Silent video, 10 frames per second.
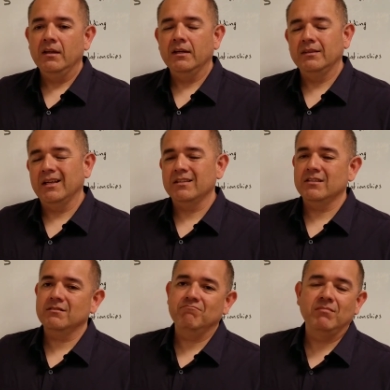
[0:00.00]

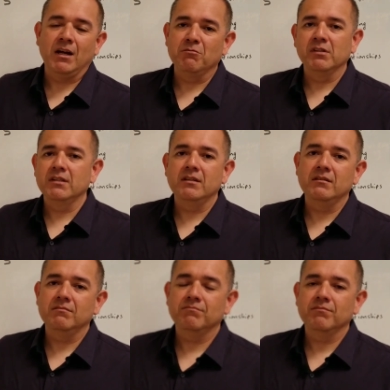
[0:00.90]
That's not
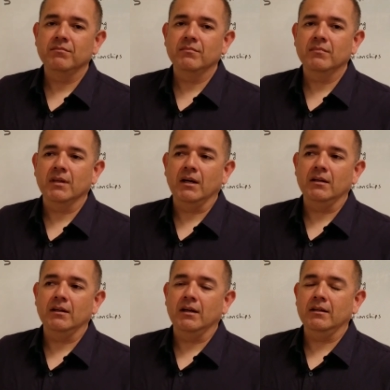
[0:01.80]
really,
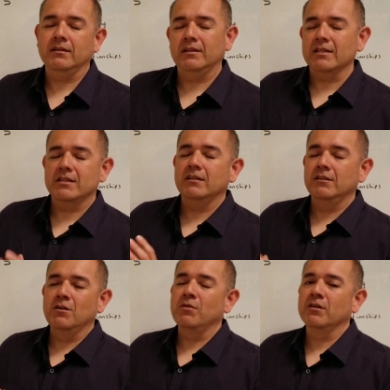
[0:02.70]

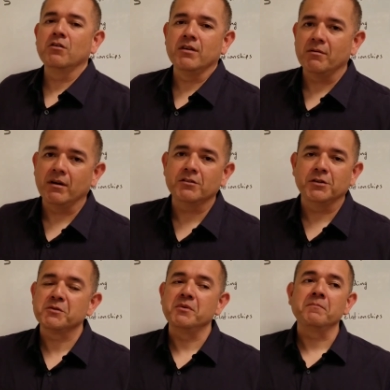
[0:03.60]
you don't want to go that route,
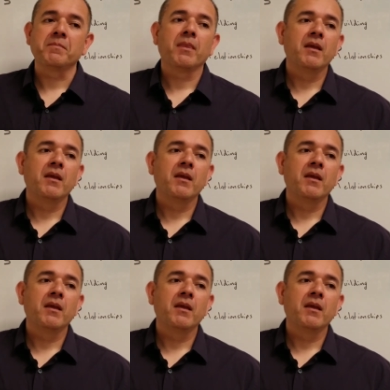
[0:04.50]
trust me.